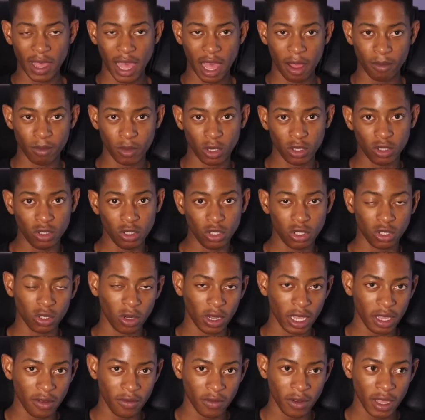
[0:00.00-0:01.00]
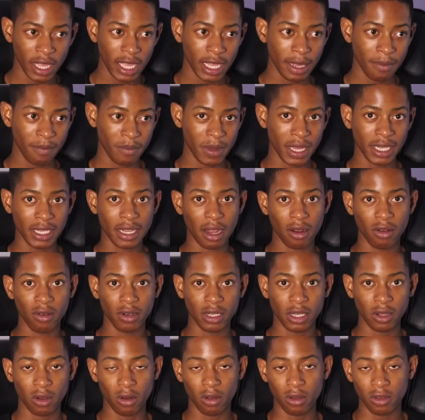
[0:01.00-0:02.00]
I'm not too sure if me
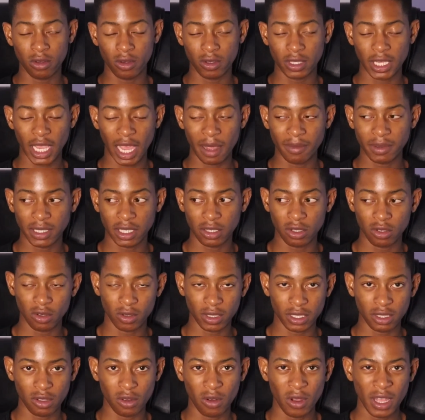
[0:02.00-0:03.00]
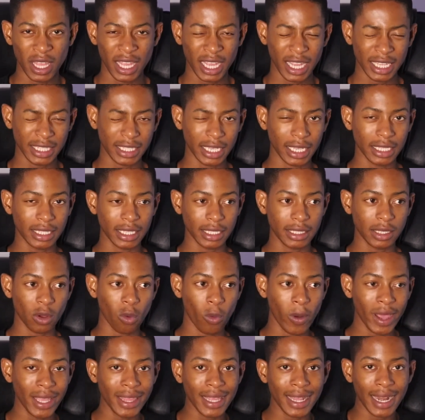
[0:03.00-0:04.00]
downloading all those apps and still it's a
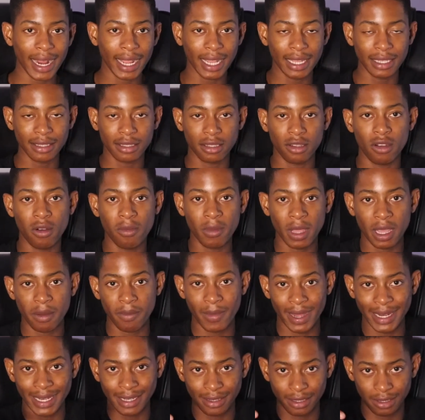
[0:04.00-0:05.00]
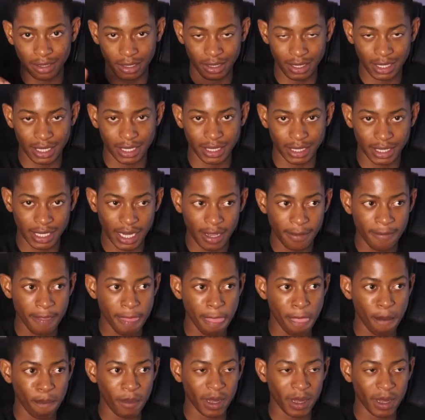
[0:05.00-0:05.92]
way that I can still make money till this day,